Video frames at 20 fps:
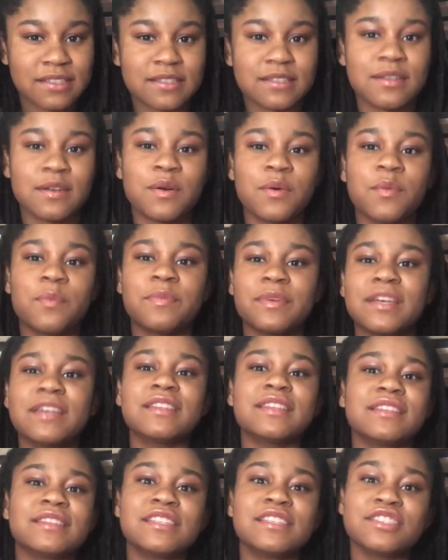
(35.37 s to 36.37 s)
So being
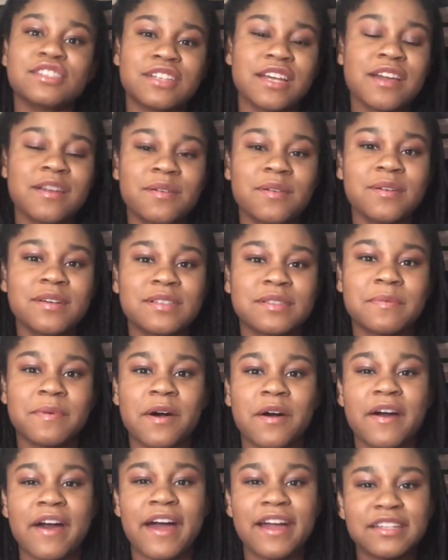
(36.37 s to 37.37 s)
that this channel is
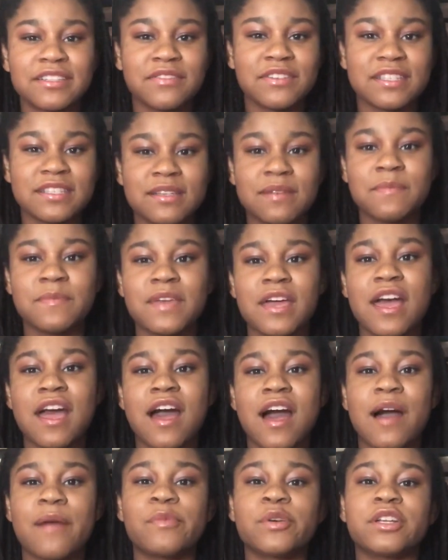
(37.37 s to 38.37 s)
about activism,
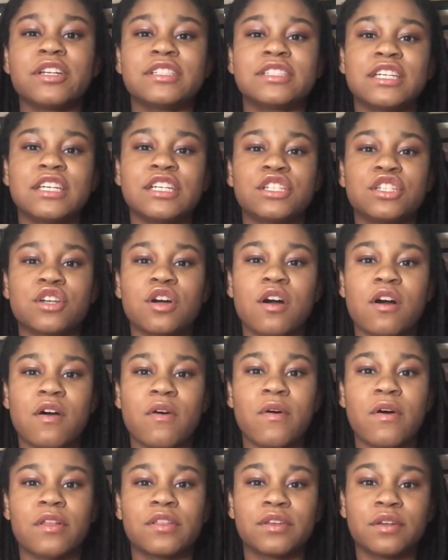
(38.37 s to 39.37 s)
I'm going to teach
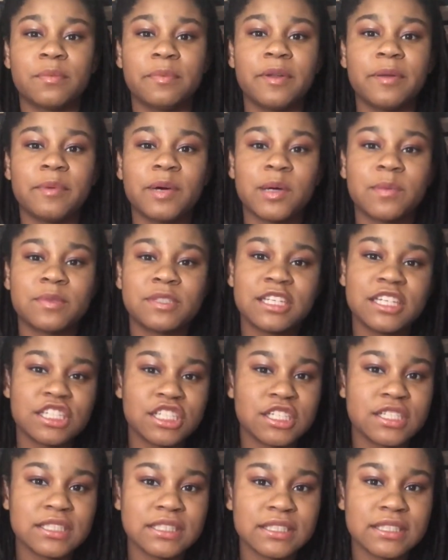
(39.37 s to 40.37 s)
y'all a little bit about
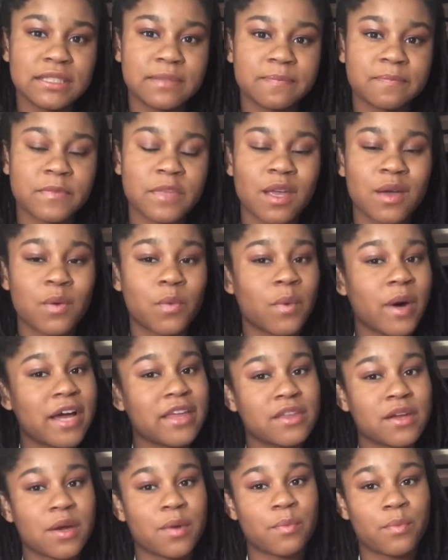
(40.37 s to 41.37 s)
petitions, why
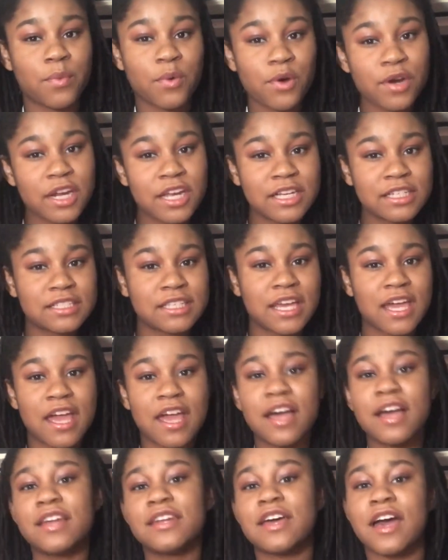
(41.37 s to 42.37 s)
they're important,
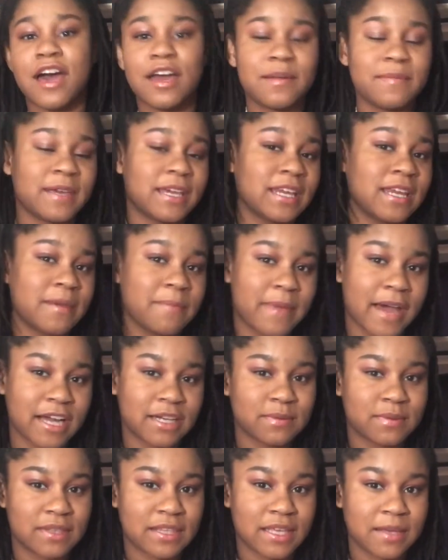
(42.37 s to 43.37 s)
and how to make an
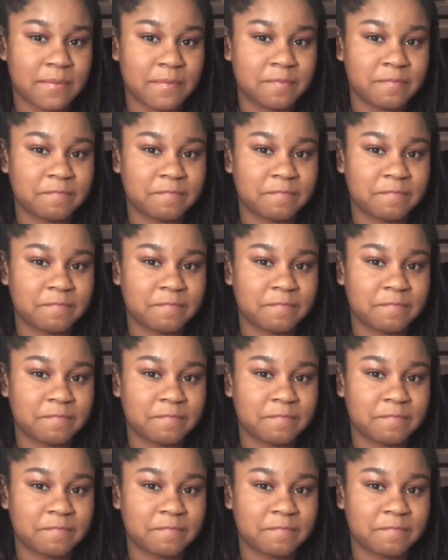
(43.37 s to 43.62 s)
impact with them.